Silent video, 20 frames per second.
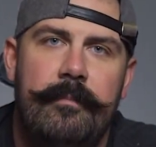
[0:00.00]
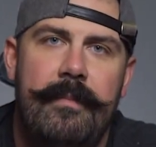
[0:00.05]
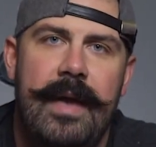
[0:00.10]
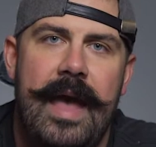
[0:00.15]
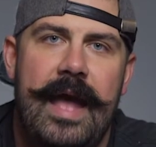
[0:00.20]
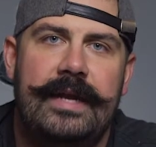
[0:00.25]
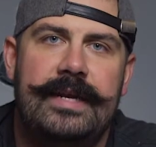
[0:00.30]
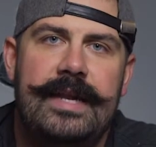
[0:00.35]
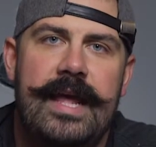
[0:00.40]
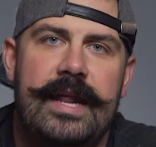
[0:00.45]

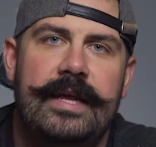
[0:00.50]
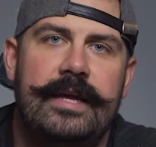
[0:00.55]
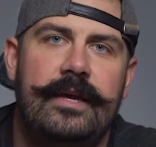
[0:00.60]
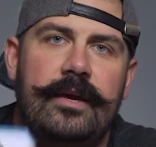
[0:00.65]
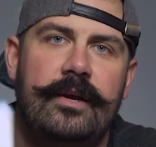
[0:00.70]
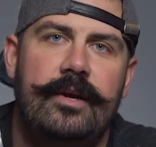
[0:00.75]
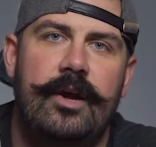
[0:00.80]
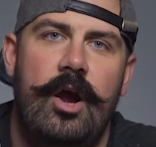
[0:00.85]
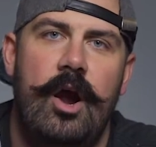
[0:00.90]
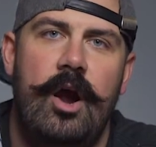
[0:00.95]

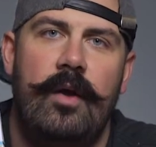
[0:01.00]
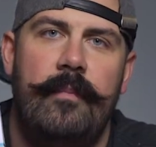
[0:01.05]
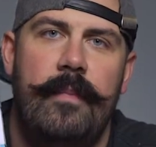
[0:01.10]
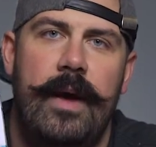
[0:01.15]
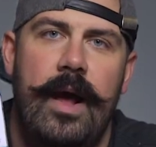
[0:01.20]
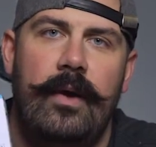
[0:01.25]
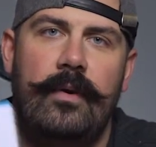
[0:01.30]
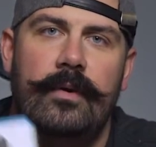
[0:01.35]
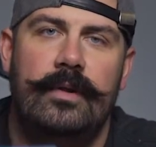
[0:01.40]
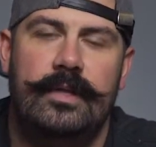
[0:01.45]
magnetic car
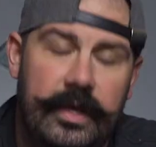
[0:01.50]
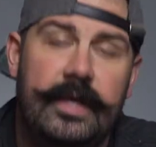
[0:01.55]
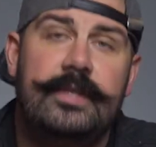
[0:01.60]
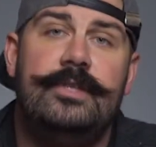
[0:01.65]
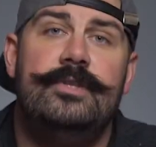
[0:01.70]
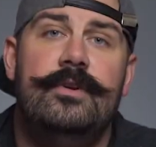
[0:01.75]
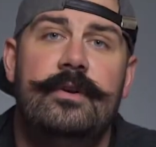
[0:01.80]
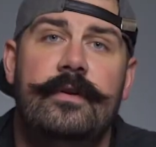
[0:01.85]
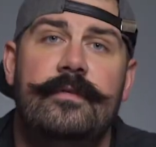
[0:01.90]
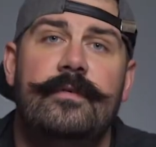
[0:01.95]
mount.
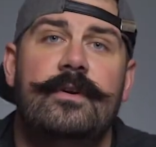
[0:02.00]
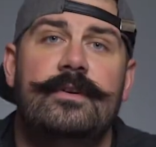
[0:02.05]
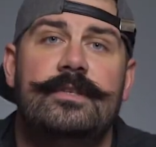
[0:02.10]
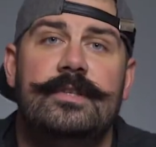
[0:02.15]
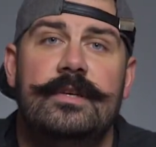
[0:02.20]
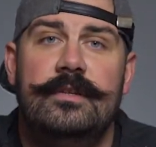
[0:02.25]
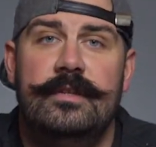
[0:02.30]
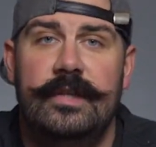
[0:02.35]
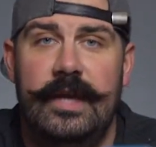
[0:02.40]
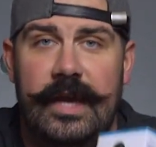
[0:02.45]
It's
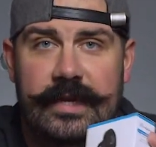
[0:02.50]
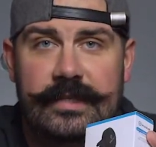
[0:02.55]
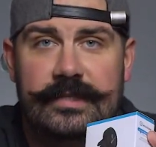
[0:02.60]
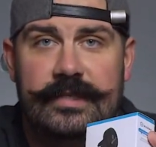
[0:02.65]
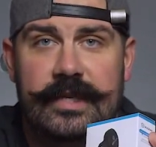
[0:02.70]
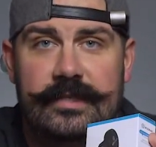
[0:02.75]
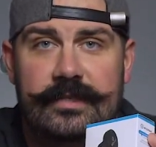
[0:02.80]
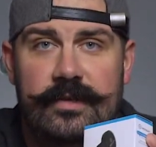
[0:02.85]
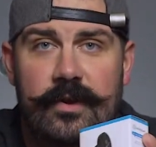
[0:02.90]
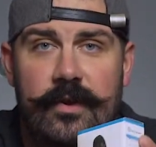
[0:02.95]
universal, as
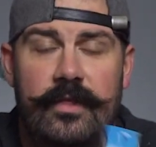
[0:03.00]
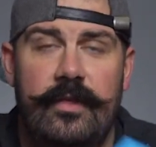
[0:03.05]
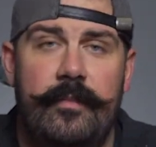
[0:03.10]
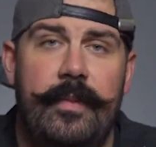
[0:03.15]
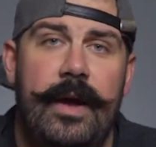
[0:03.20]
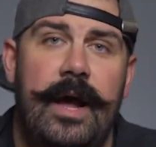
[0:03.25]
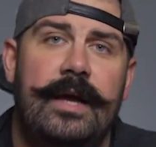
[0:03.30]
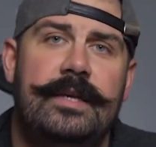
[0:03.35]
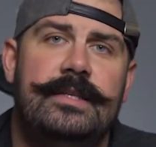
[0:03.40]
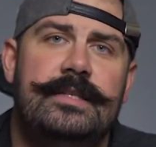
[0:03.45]
says so on the
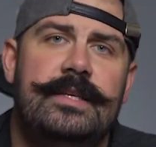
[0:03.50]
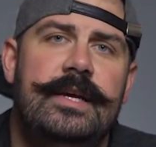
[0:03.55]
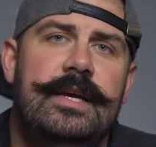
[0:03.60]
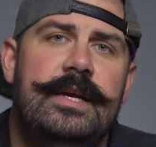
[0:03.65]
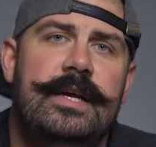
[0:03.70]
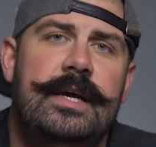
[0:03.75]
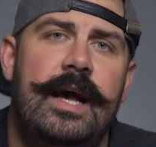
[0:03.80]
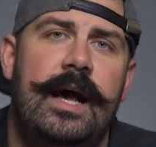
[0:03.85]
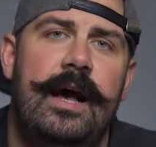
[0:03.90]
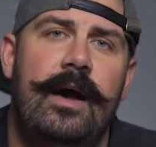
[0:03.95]
box.
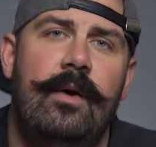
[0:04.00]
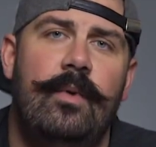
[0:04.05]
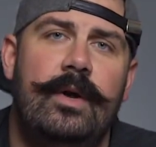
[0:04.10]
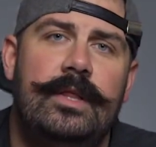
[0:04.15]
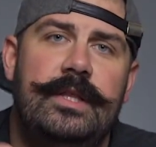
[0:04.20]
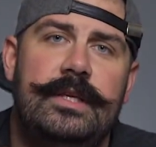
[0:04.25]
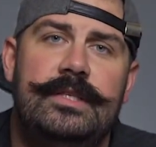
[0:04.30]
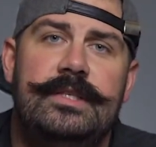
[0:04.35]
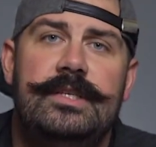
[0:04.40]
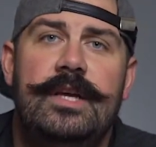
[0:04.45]

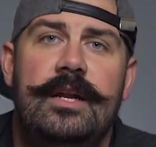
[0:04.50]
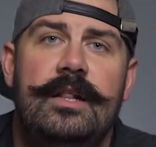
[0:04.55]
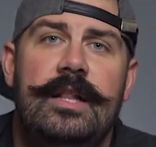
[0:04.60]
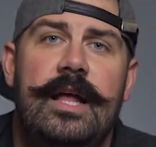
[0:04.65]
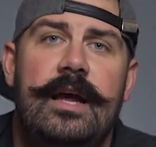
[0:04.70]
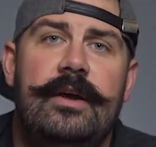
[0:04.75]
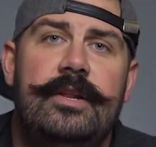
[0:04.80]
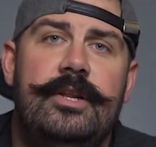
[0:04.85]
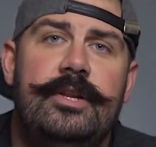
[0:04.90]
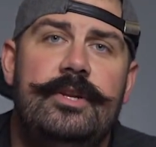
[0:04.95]
What this is going to
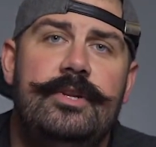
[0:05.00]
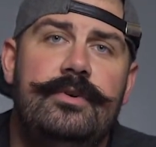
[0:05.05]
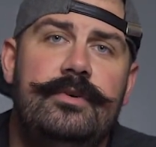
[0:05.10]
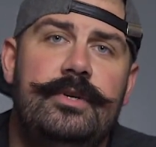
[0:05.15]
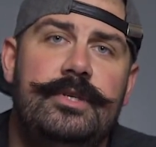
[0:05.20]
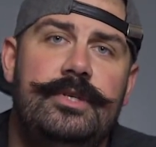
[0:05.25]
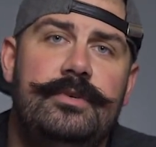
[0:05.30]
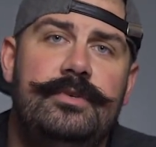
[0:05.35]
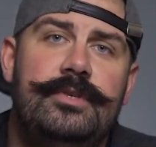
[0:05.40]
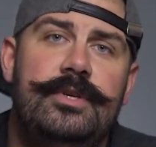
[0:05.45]
allow you to do
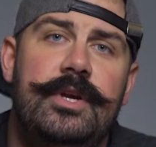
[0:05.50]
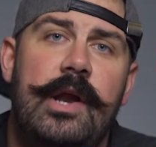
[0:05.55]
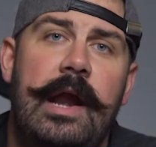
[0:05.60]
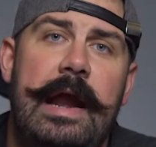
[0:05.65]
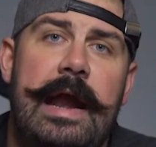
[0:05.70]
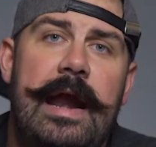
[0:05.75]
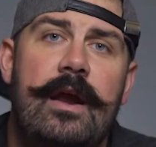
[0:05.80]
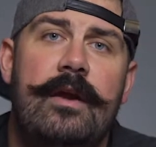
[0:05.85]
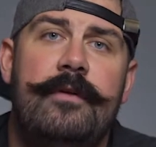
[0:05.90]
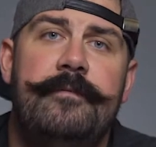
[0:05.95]
is use your
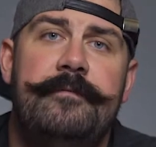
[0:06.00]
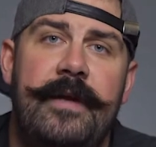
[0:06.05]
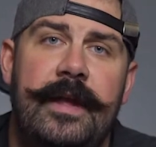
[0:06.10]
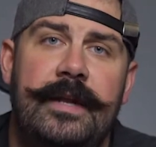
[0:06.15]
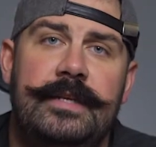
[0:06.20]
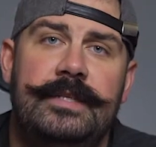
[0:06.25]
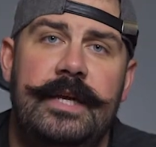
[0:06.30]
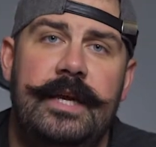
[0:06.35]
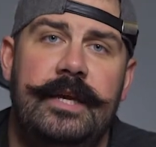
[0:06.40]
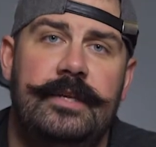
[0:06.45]
air
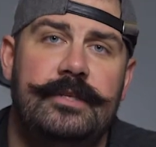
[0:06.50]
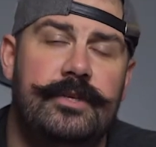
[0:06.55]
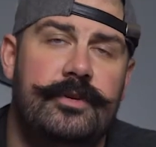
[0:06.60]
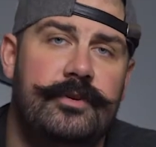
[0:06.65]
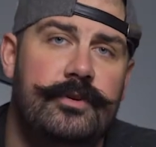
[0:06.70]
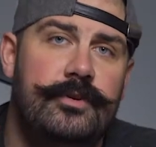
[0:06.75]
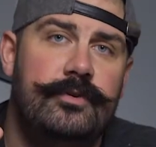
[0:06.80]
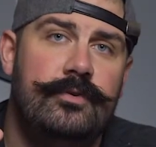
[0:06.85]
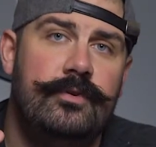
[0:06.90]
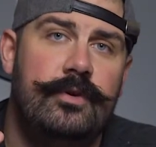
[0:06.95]
vent as
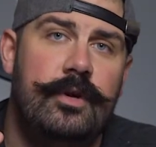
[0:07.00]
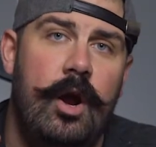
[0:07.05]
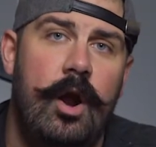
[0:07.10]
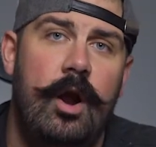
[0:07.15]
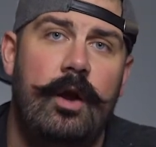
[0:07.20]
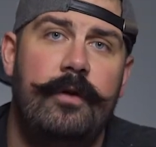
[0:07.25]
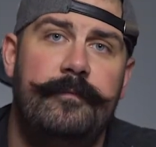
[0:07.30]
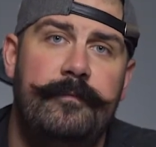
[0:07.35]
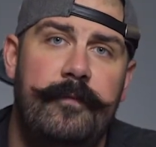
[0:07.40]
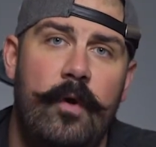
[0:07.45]
your new
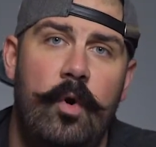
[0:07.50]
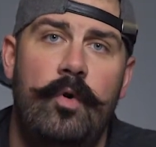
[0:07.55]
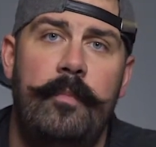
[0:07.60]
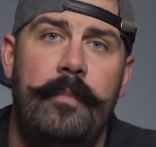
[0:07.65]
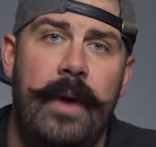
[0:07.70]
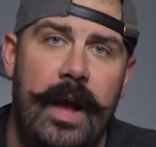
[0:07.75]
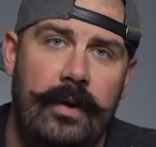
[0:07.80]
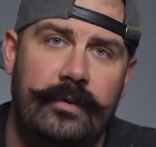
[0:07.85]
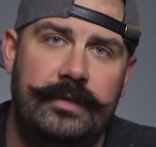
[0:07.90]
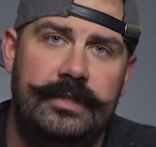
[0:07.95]
car phone
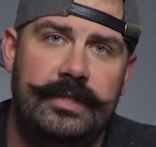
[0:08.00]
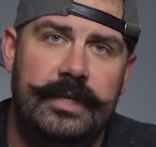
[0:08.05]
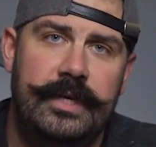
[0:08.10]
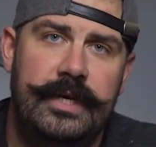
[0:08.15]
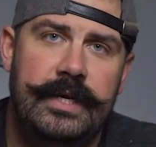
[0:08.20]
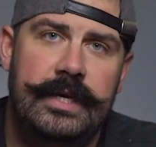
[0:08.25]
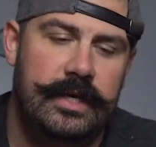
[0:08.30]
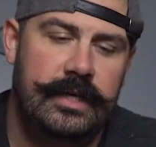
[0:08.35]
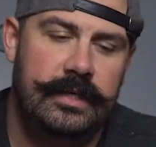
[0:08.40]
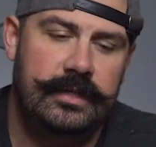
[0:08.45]
mount.
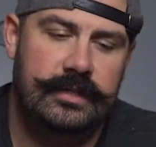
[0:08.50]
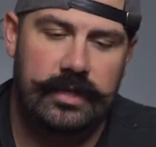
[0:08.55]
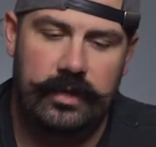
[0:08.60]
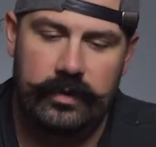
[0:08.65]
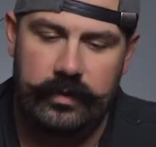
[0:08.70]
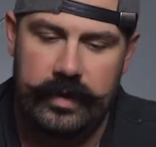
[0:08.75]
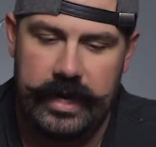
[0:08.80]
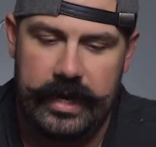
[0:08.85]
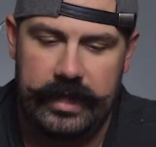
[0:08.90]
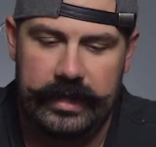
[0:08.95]

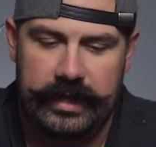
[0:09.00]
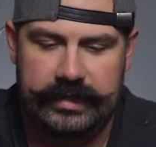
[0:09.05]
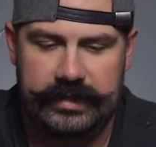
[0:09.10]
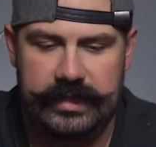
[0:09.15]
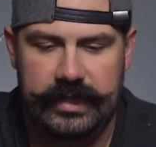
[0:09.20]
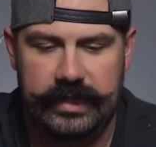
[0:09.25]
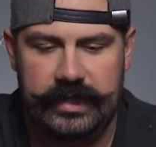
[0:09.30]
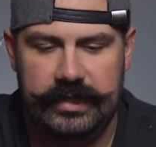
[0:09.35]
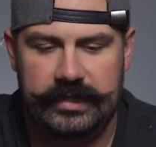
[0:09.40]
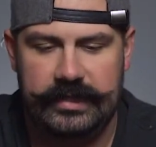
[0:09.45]
So let's
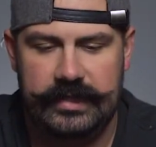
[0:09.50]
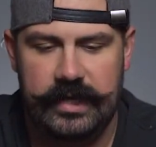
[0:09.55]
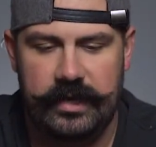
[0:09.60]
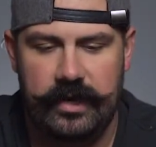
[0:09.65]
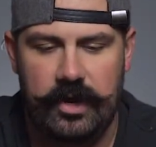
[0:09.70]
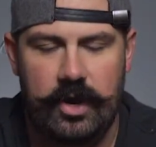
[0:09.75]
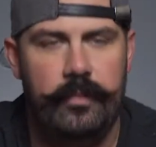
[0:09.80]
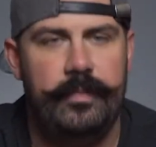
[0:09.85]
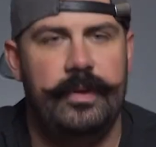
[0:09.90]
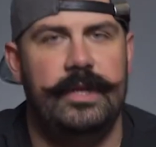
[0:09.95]
get this
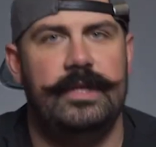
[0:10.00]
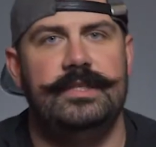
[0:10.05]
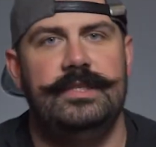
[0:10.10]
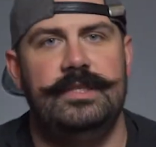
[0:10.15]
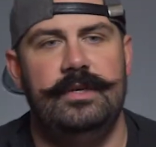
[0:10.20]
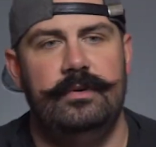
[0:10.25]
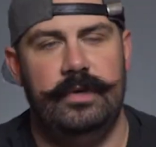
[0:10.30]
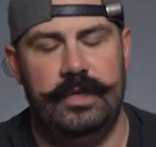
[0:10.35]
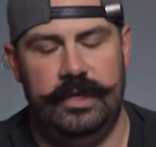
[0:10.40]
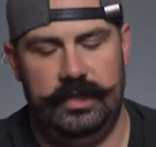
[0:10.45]
thing open and
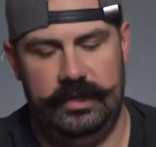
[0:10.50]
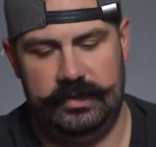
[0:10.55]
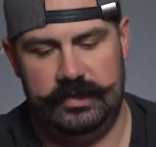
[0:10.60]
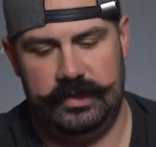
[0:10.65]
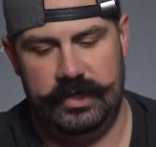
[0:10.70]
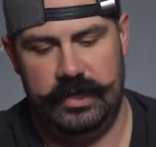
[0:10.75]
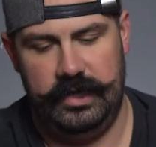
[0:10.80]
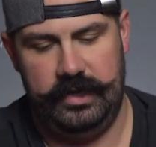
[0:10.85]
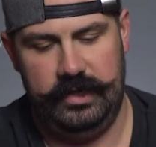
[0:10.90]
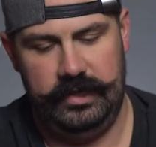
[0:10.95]
see what it
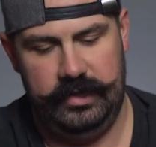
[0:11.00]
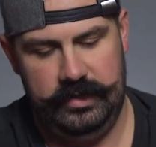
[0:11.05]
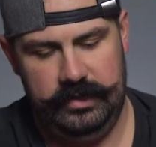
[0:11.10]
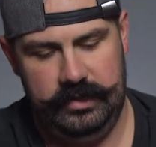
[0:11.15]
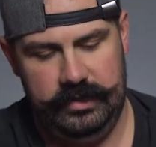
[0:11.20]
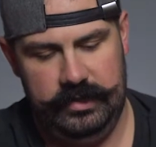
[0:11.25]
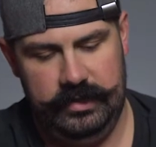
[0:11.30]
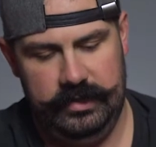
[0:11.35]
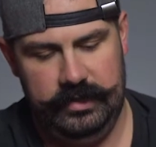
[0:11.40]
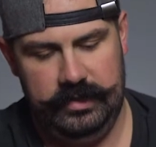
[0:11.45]
looks like.
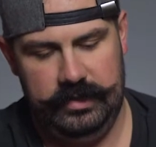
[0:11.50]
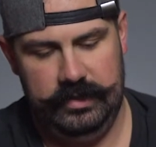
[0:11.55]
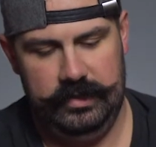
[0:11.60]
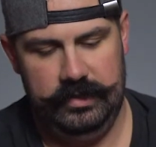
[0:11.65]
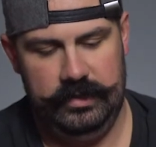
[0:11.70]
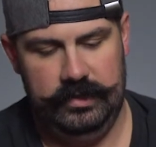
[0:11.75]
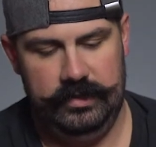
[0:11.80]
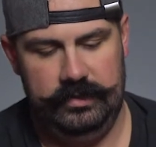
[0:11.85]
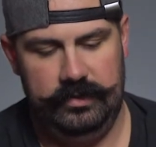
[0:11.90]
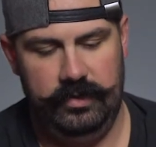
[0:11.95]

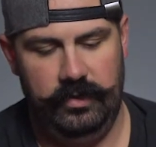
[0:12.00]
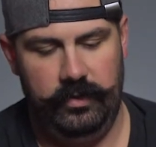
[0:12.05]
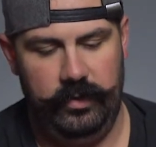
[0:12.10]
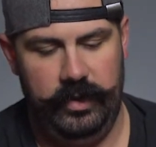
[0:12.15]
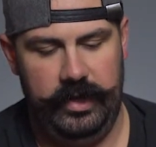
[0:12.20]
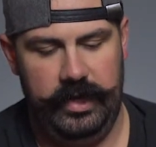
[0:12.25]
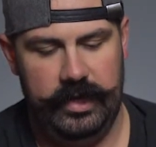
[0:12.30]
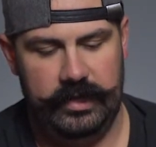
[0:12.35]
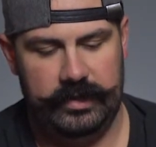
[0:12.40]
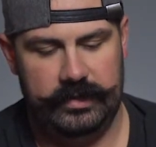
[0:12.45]
See what
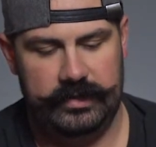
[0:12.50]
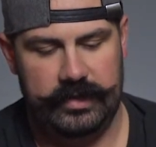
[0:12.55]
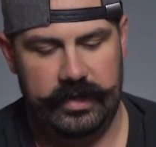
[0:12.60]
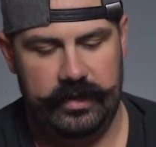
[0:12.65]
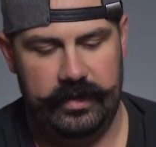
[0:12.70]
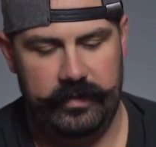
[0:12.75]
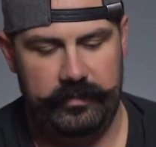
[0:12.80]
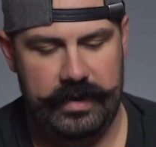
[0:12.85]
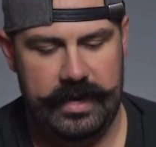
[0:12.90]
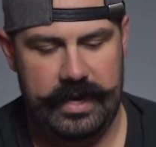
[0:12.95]
we get
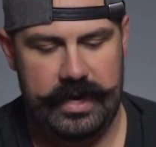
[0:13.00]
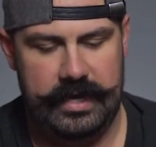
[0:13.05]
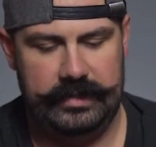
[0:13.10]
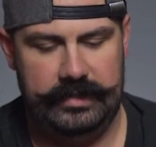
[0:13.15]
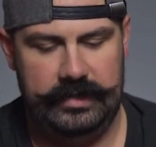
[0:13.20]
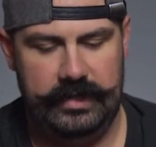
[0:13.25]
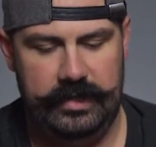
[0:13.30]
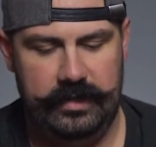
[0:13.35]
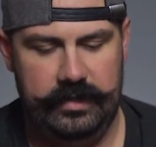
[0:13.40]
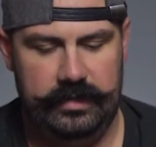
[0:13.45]
inside the
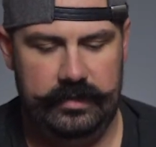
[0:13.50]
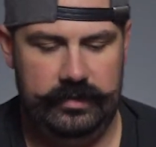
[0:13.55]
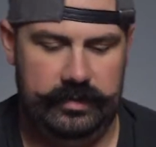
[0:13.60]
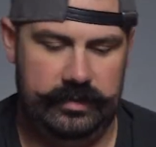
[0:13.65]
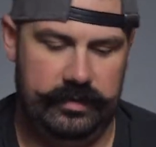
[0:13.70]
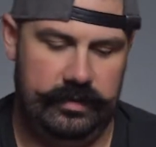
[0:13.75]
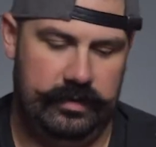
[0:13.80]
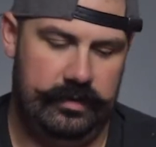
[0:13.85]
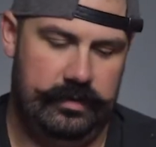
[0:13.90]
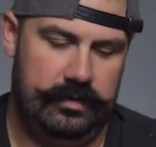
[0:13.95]
box here.
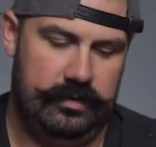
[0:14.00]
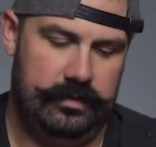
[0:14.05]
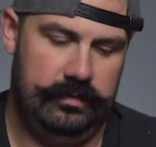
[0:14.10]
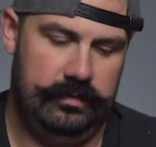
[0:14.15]
So there